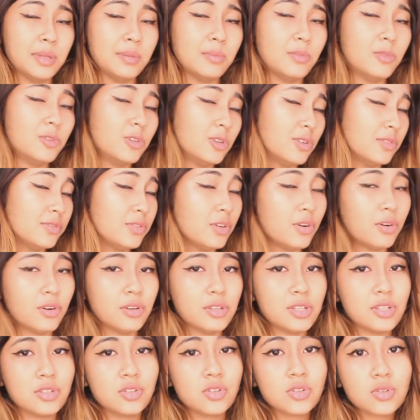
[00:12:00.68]
bit more of the
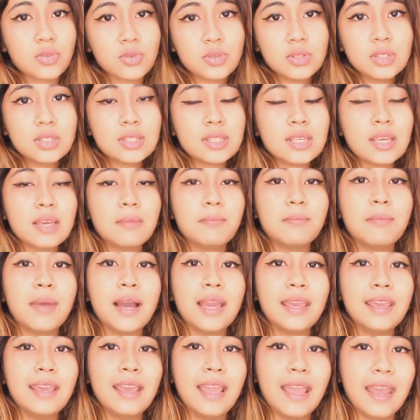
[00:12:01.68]
orange tones.
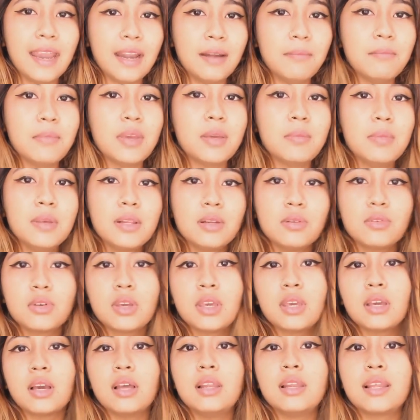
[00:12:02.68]
My hair may be
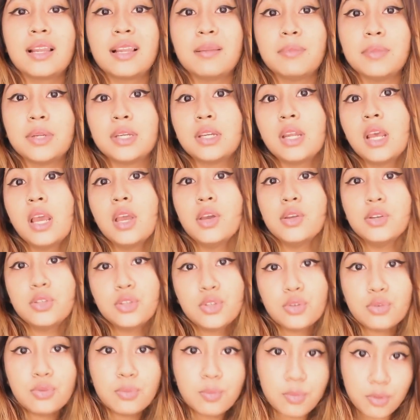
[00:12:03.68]
looking a little bit
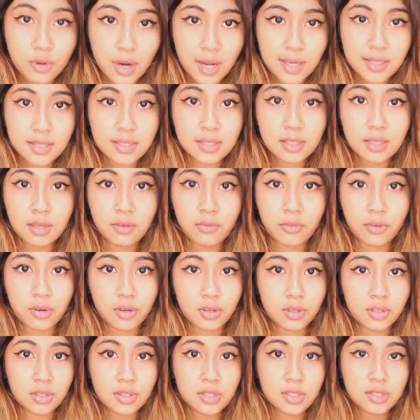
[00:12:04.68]
too brassy
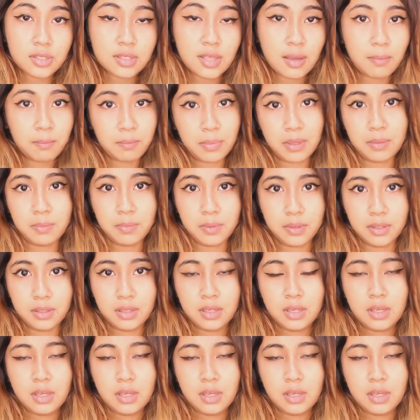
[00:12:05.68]
for some people.